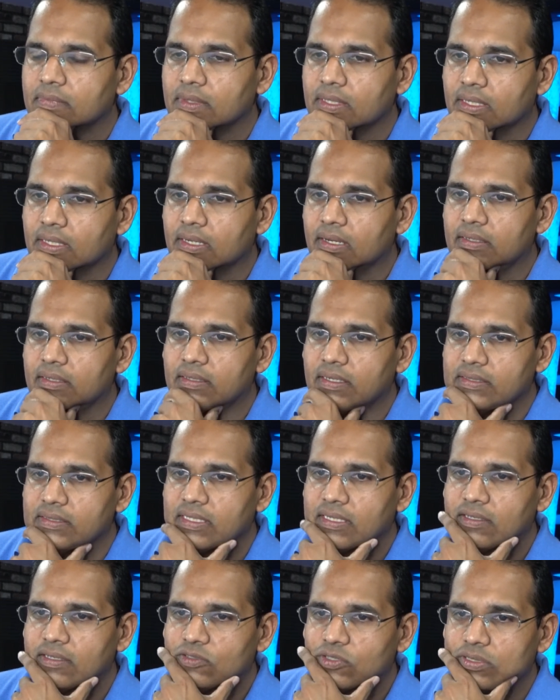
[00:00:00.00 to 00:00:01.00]
Here's
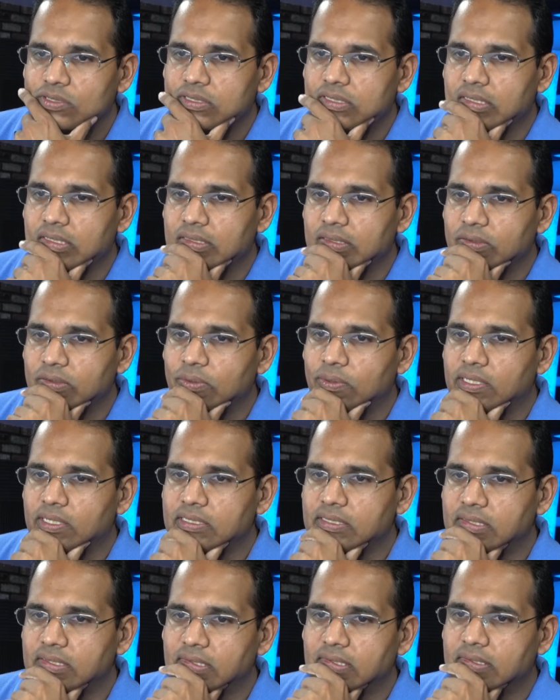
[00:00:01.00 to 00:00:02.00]
an interesting
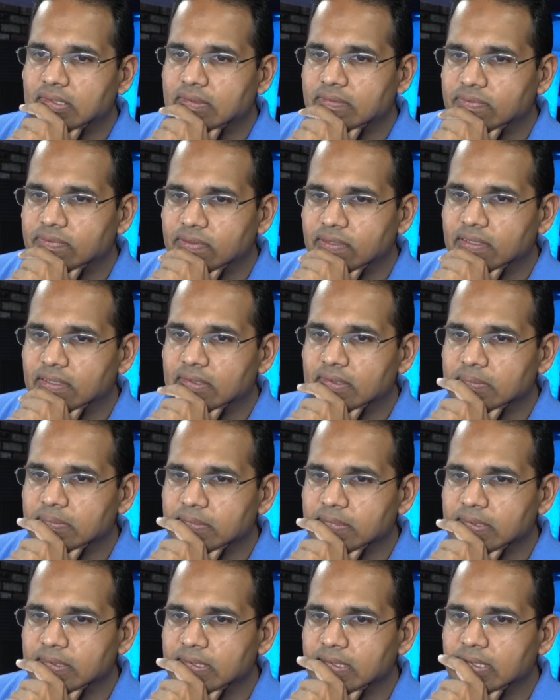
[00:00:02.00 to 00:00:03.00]
question from
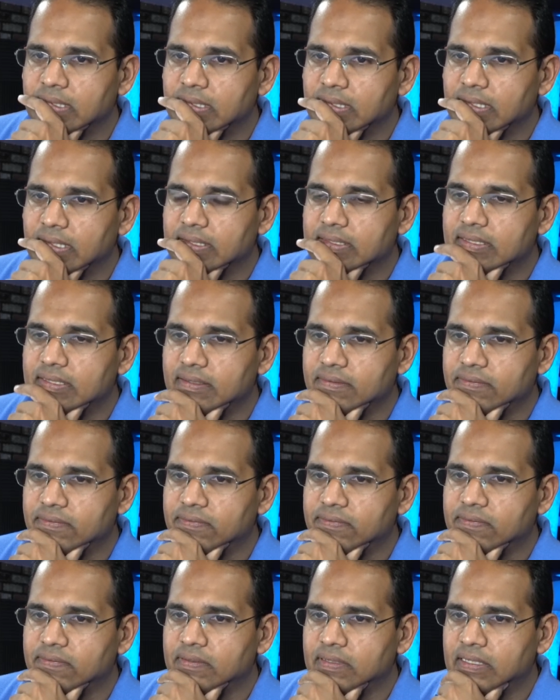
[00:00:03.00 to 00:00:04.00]

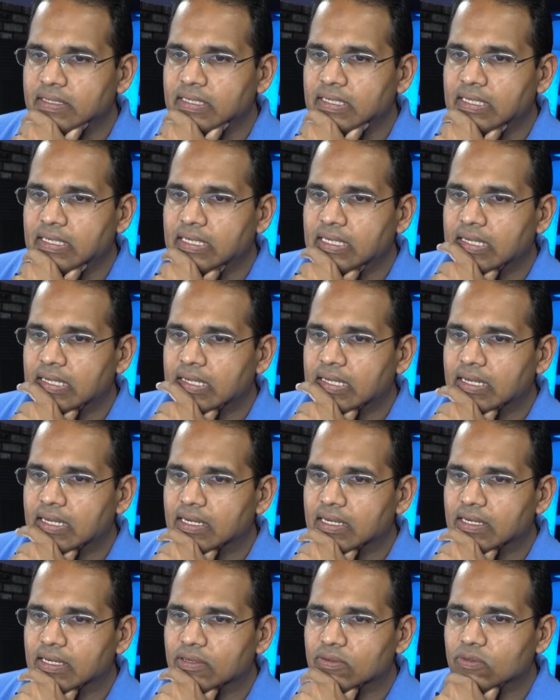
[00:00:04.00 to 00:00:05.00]
Atif.
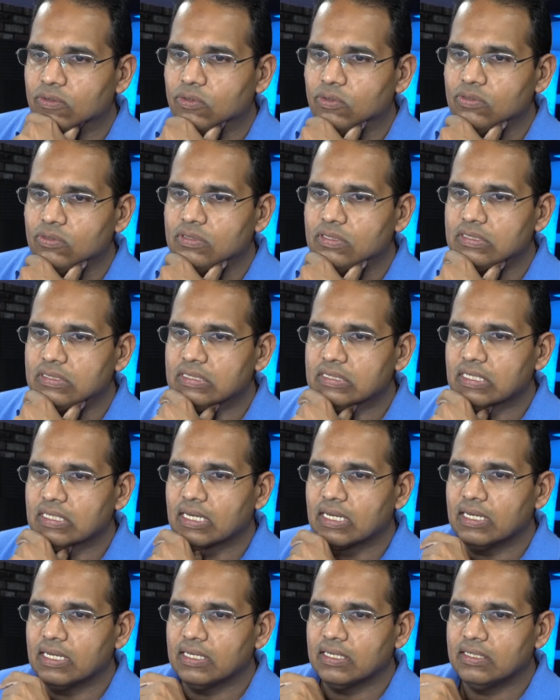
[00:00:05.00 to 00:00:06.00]
Who
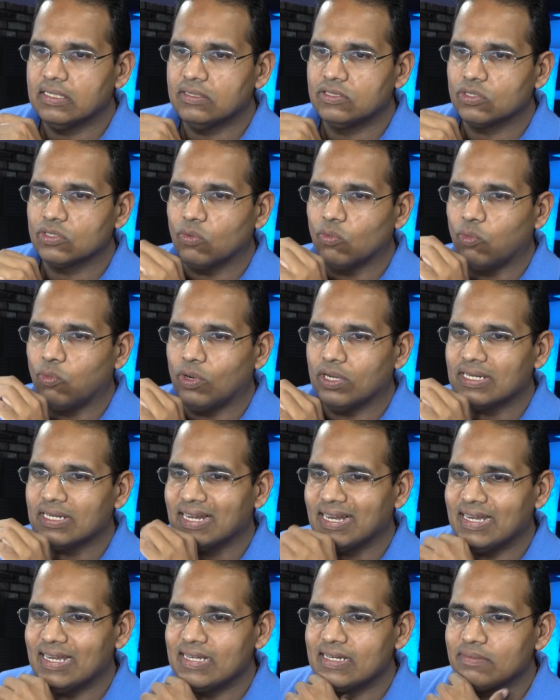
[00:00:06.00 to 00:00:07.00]
decides what
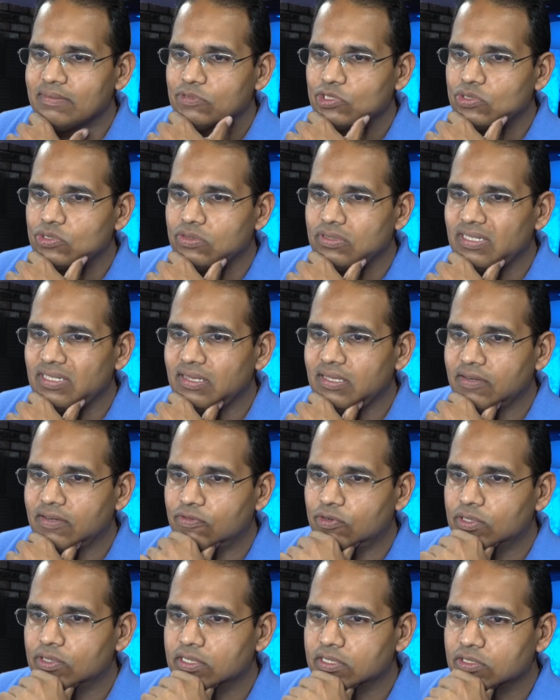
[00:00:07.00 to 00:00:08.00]
items to
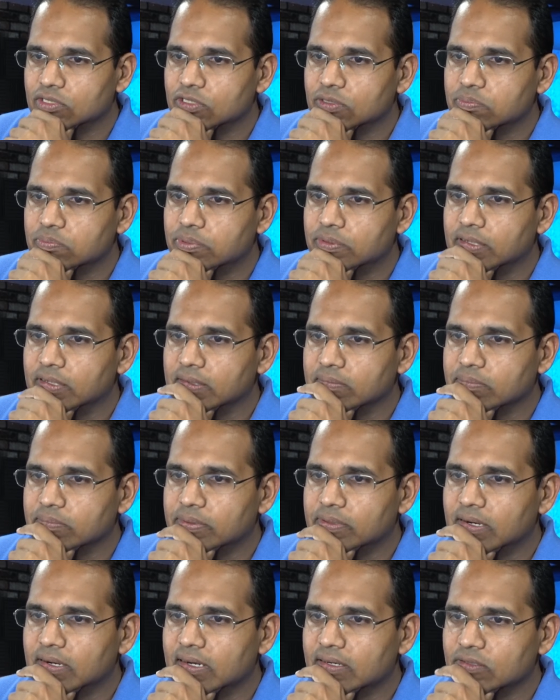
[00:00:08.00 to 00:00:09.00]
deliver in the sprint?
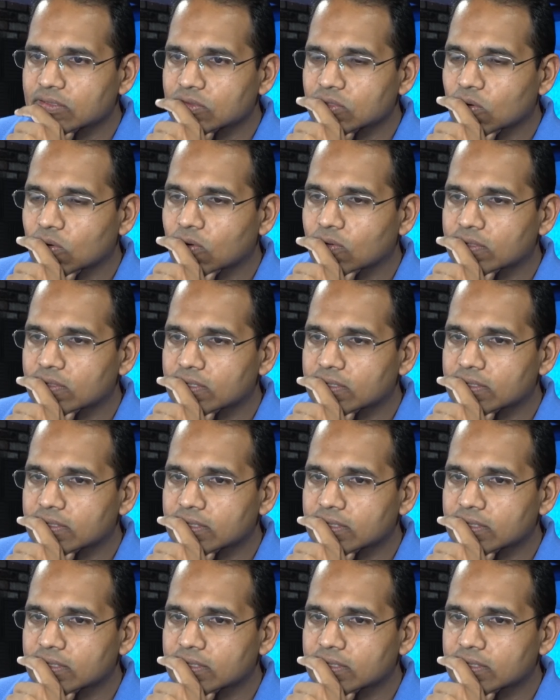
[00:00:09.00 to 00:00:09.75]
Product owner